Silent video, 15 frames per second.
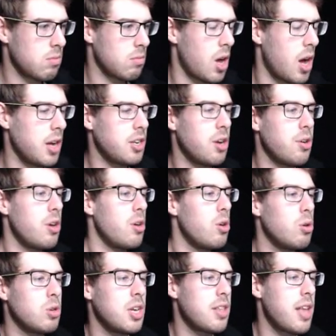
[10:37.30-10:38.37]
I don't know
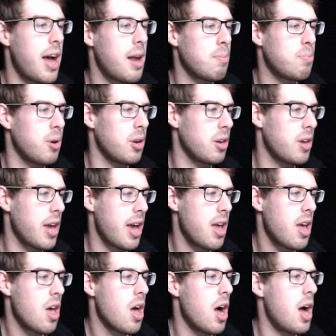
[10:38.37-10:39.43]
who did that, but okay.
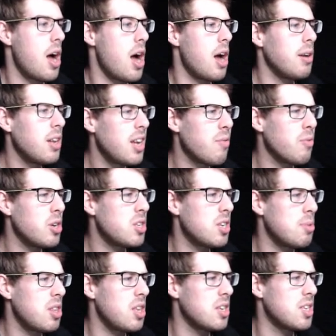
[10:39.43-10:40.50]
I'm gonna get rid of
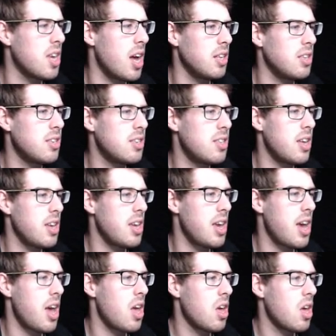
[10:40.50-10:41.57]
some of these guns.
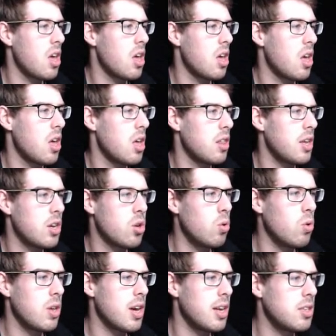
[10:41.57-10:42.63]
They're
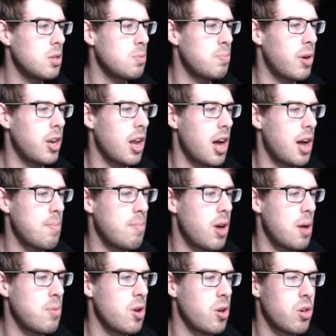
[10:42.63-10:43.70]
cool guns, but
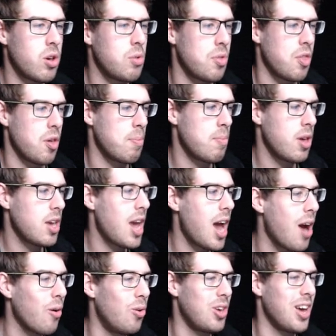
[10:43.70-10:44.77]
I'm no good with them.
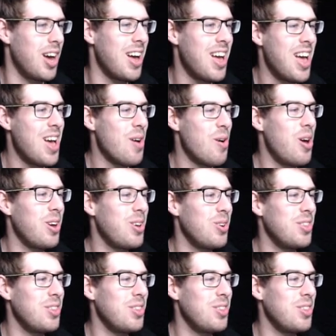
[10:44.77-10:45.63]
Carol gun. Look at all